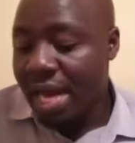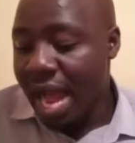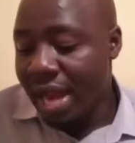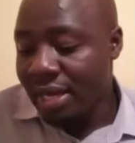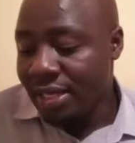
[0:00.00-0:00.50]

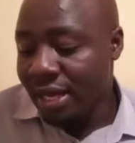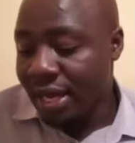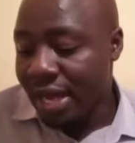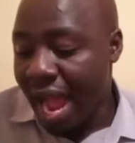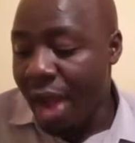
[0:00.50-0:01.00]
And
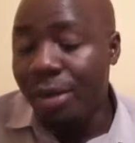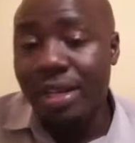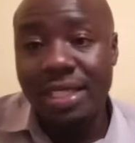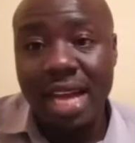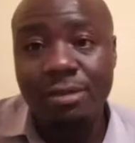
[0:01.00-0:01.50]
I will
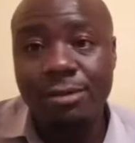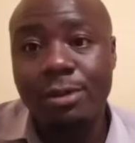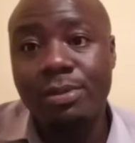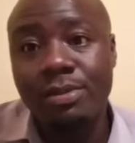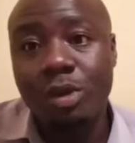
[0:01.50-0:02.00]
start
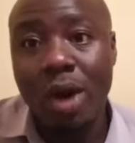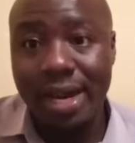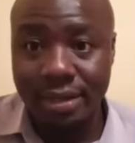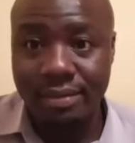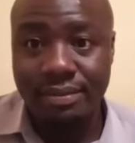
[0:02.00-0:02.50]
from
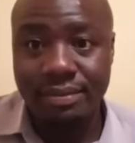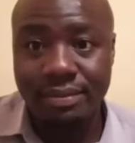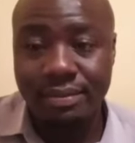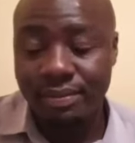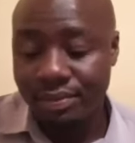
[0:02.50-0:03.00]
one.
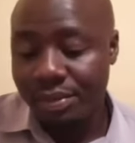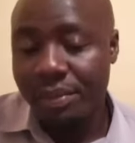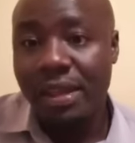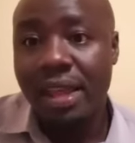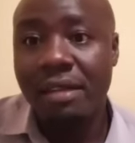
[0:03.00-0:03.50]

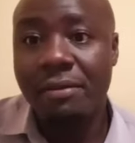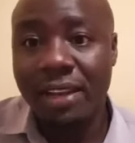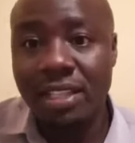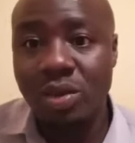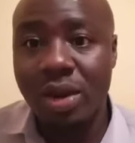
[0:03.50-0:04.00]
The
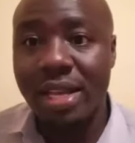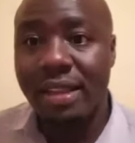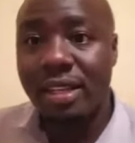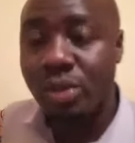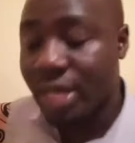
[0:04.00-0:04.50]
first one
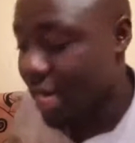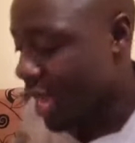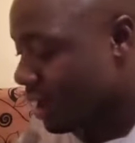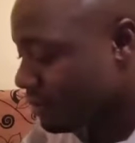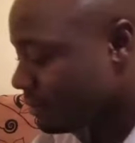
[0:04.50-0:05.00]
that we can
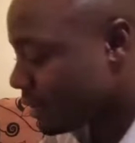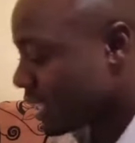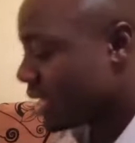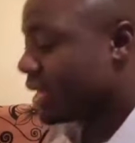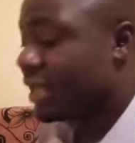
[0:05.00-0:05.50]
have
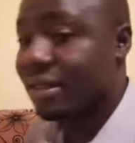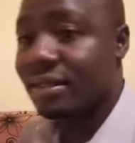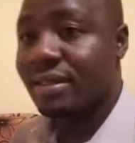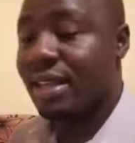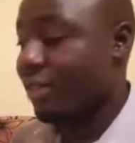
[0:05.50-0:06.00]

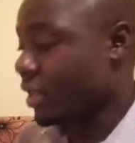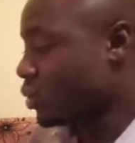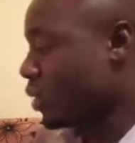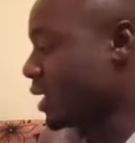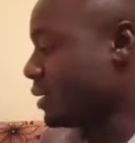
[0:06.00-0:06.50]
is this
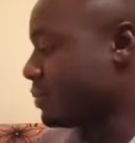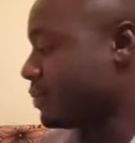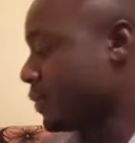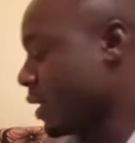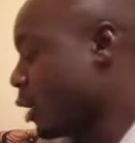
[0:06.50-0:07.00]
one,
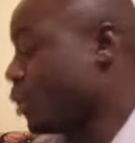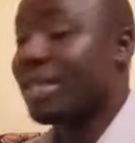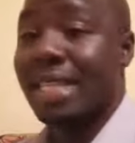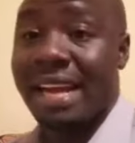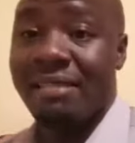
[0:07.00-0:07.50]

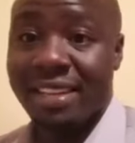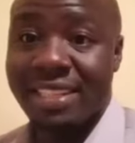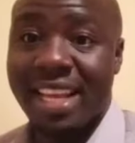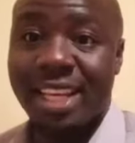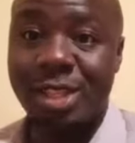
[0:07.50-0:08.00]
using a
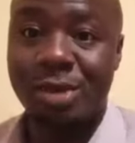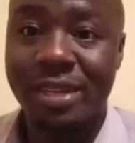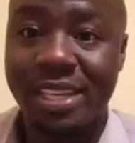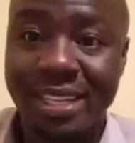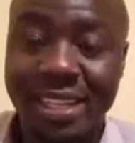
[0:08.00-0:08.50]
whisking
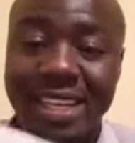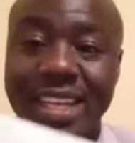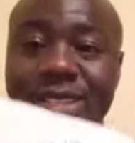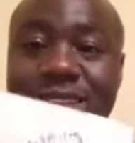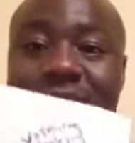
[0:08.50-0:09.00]
tubing.
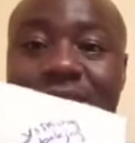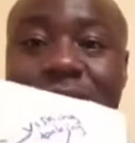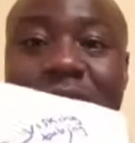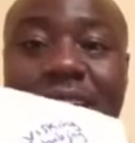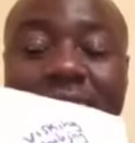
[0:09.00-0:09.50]
So that is
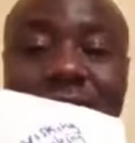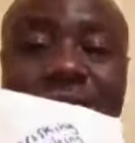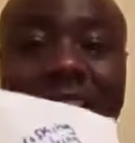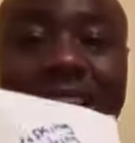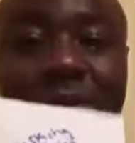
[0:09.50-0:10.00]
why I've
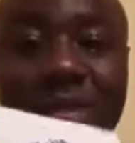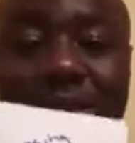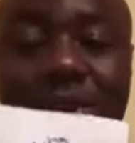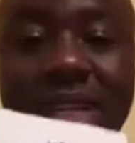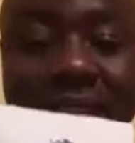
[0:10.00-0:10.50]
started with this one.